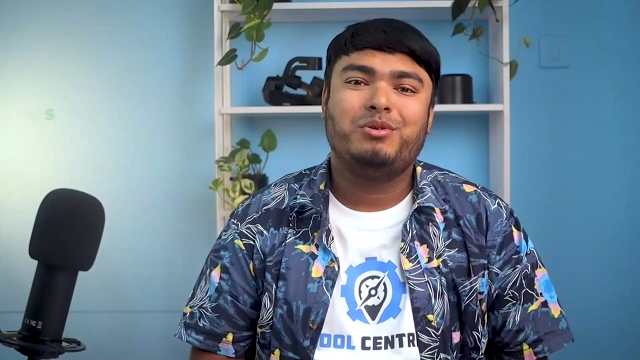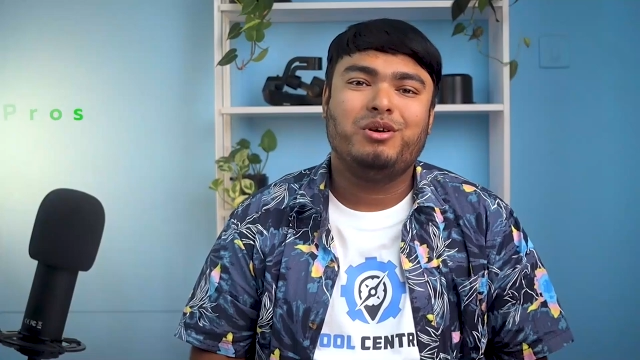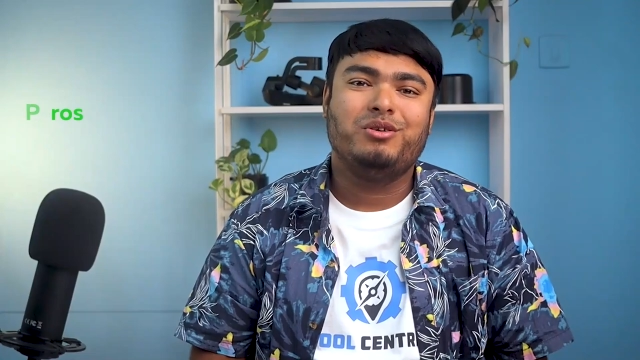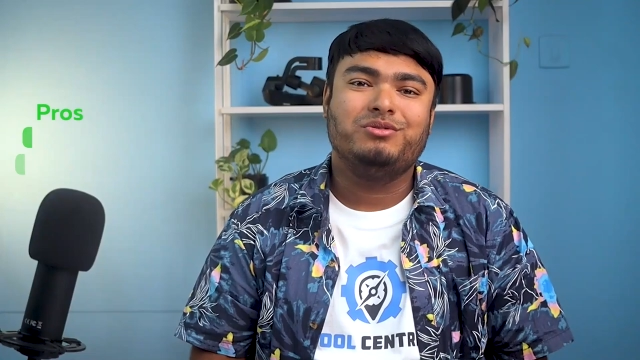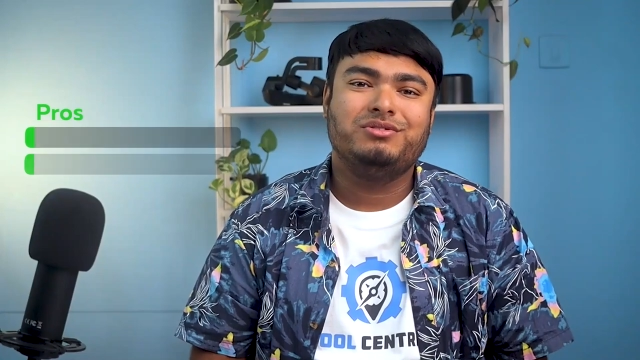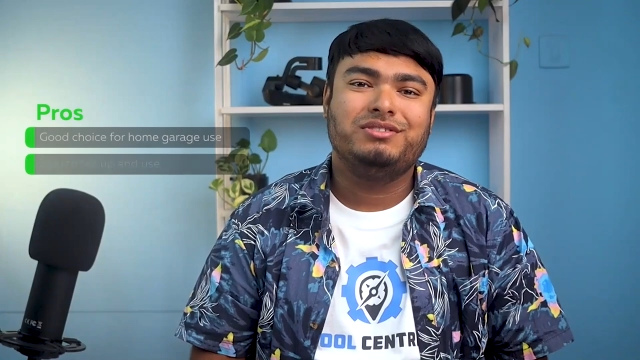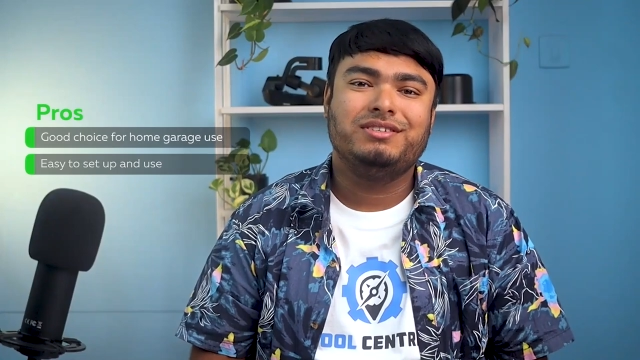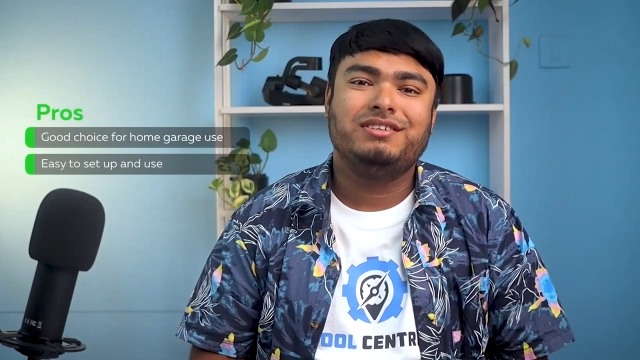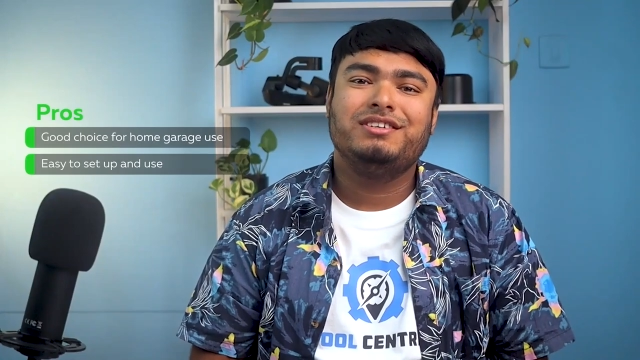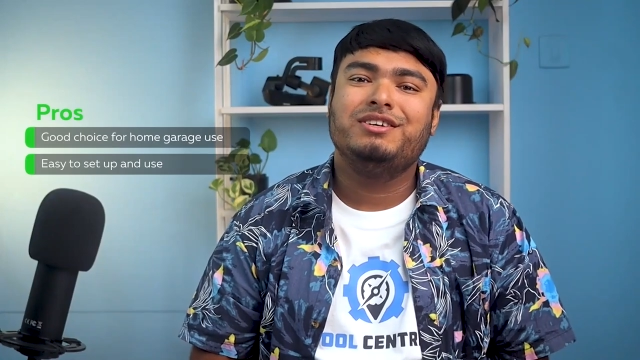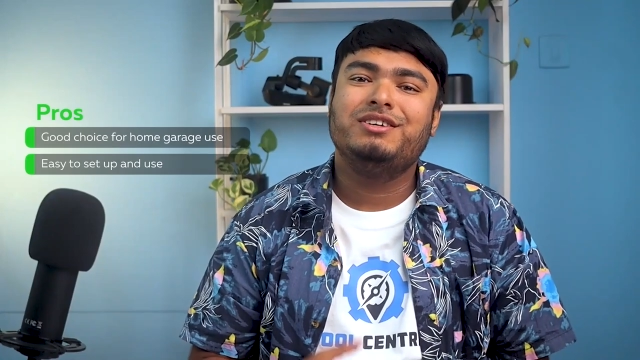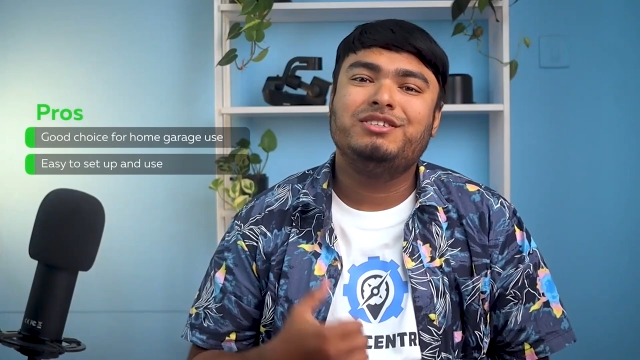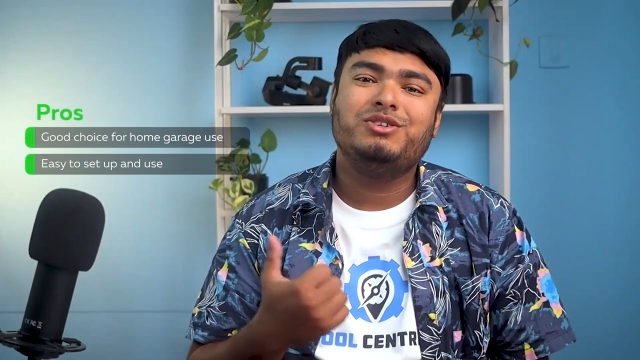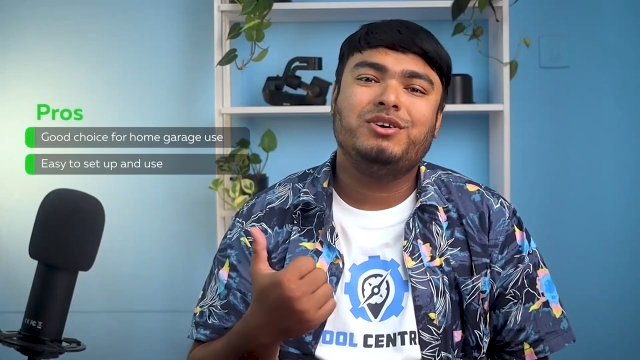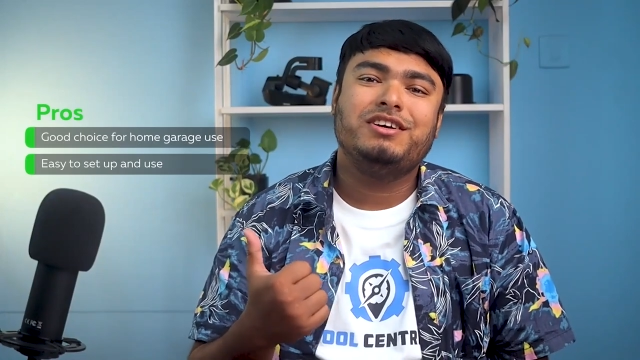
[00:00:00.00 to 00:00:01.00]
Pros.
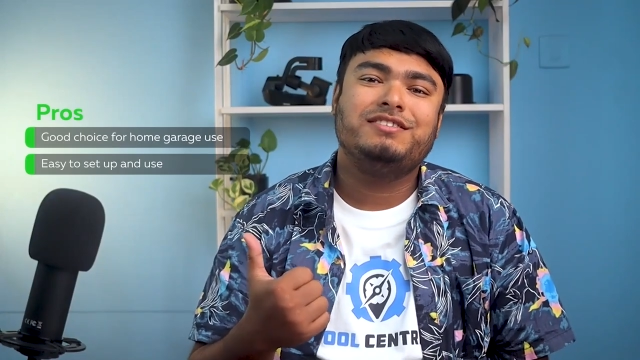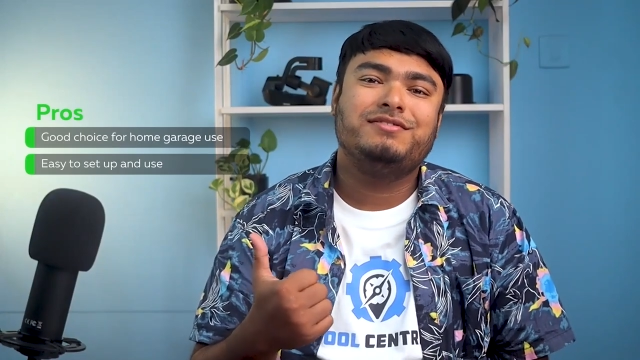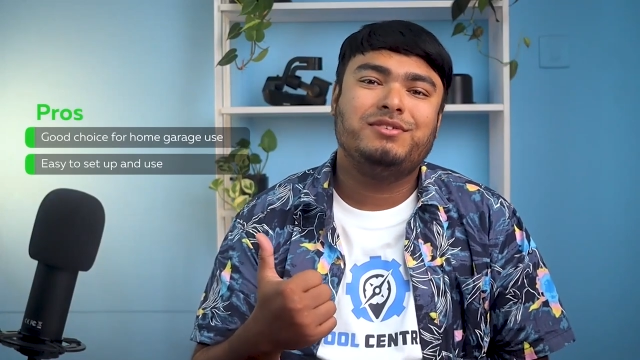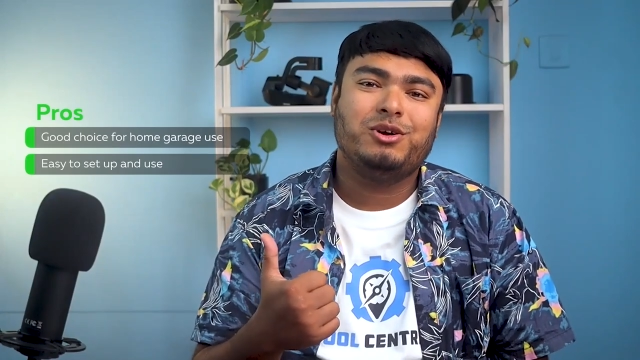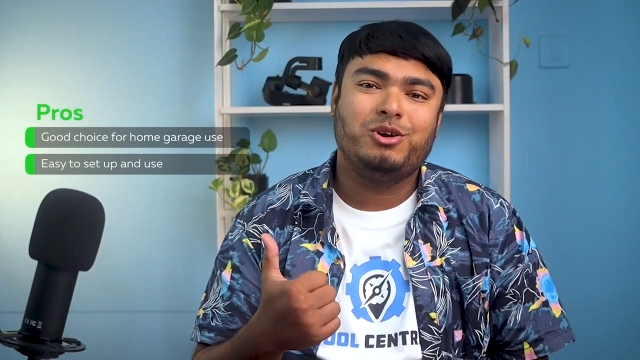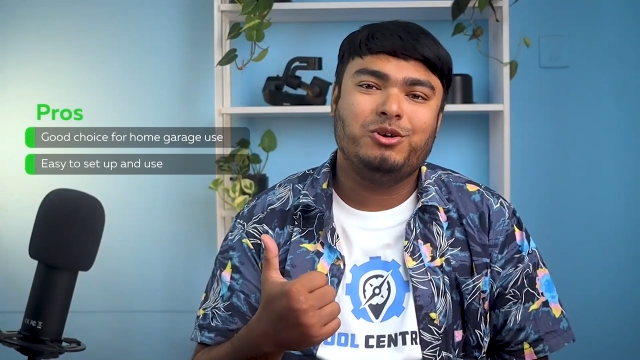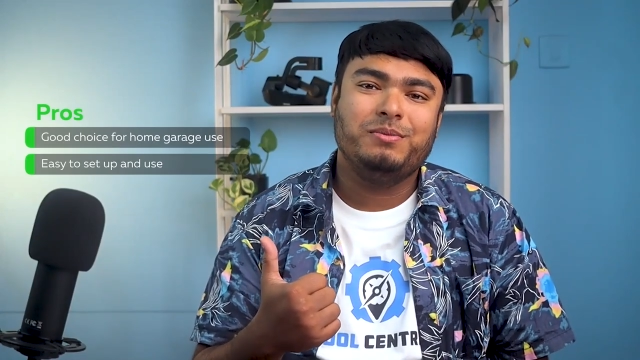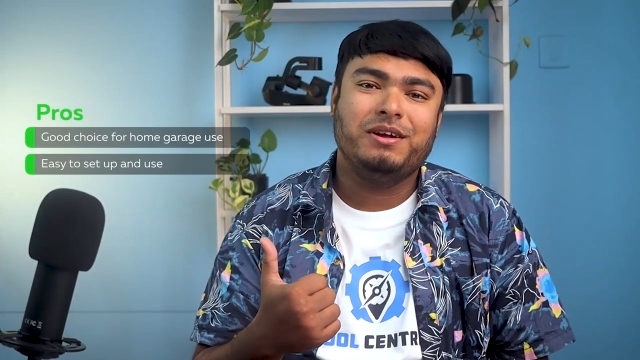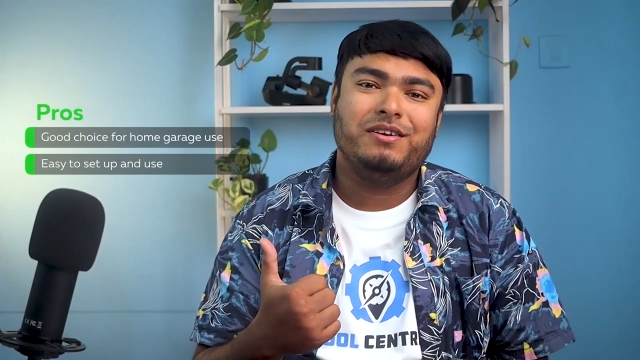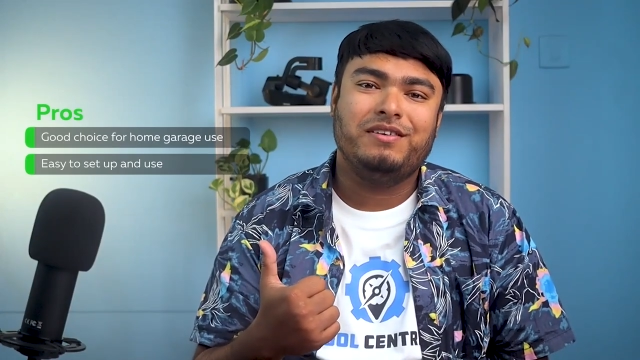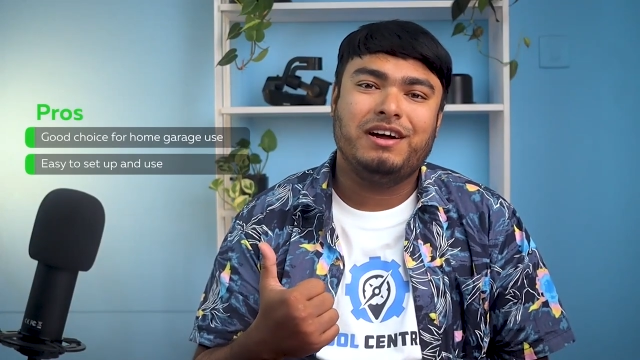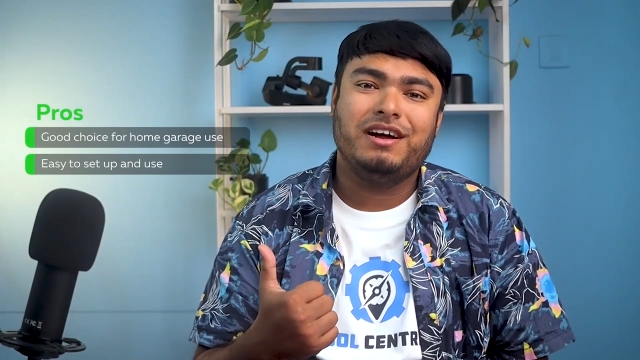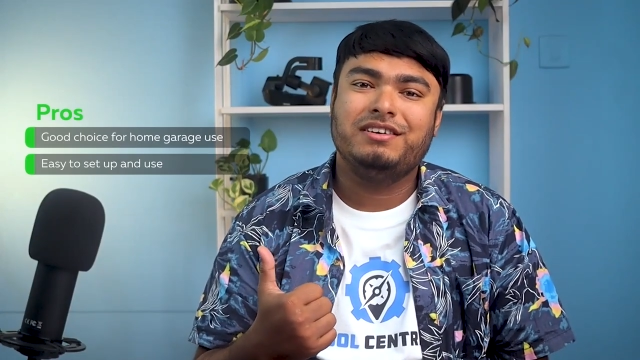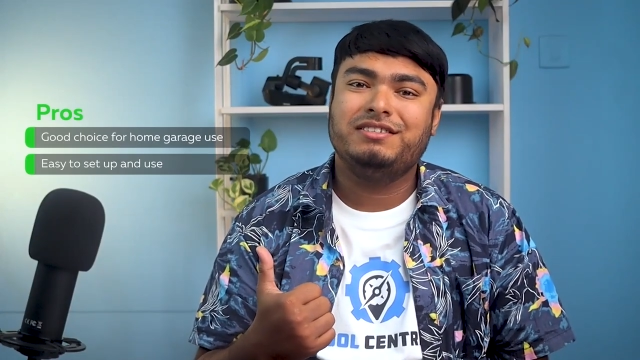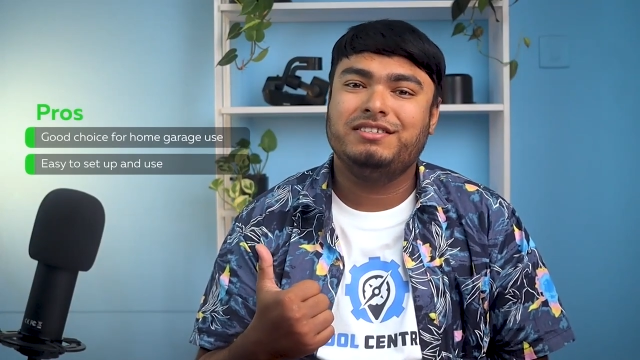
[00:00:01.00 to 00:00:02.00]
Good choice for home
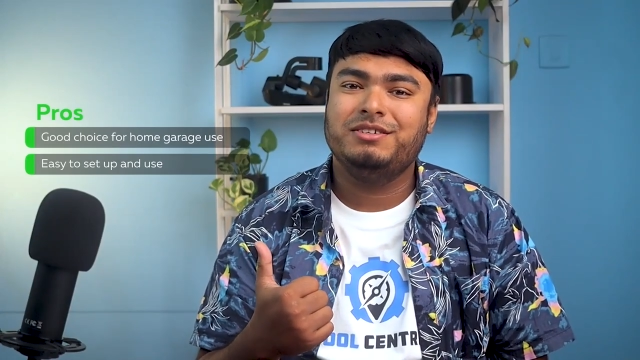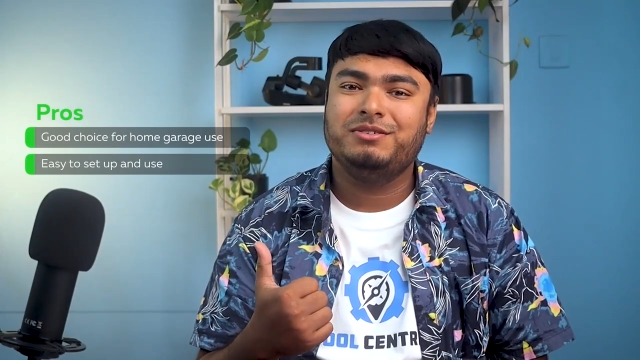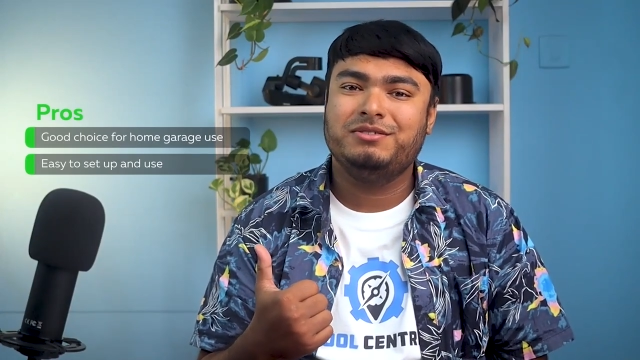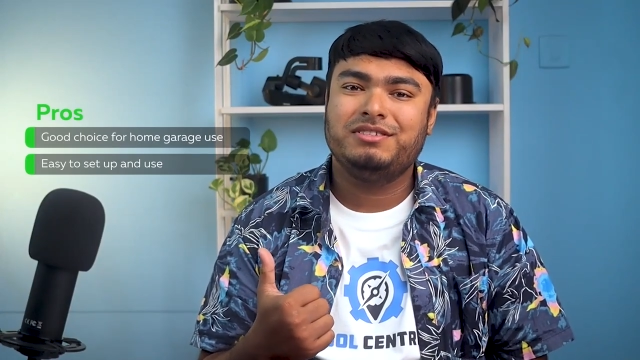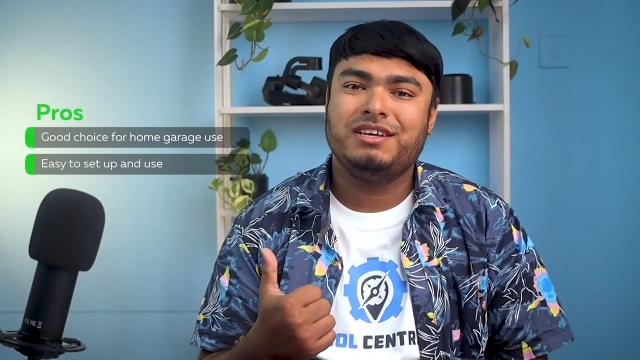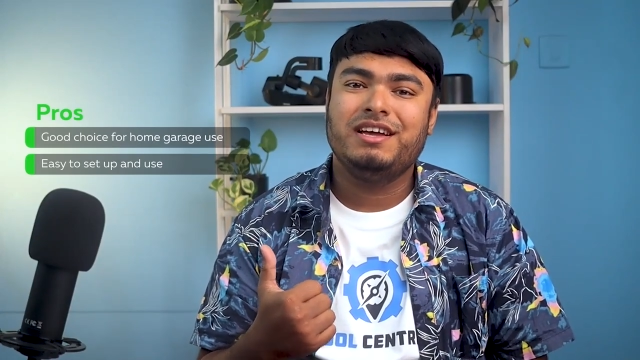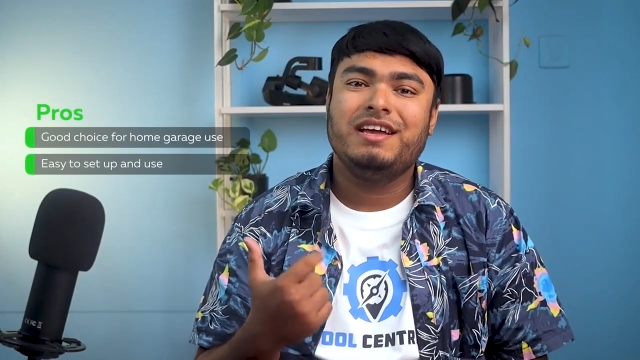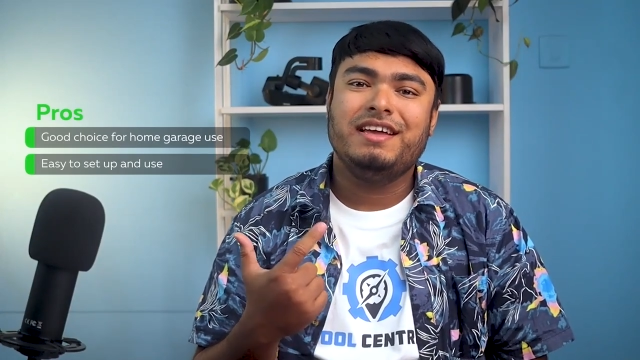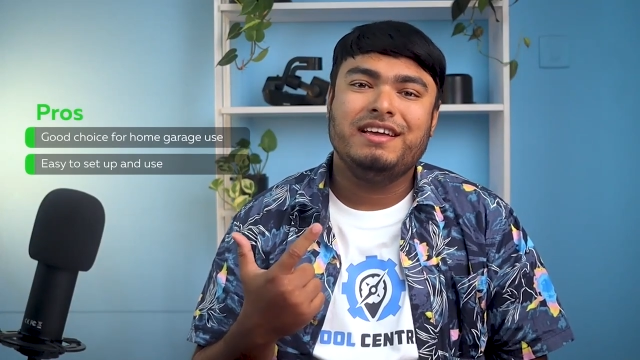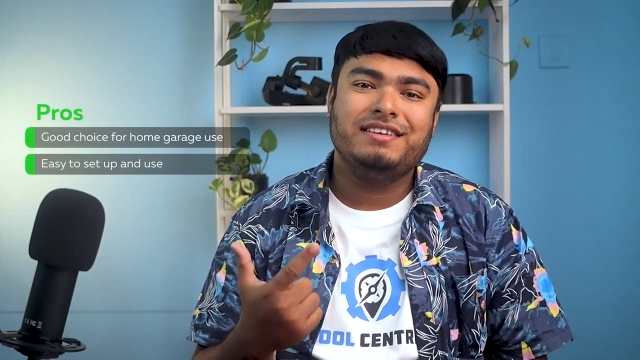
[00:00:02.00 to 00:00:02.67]
garage use,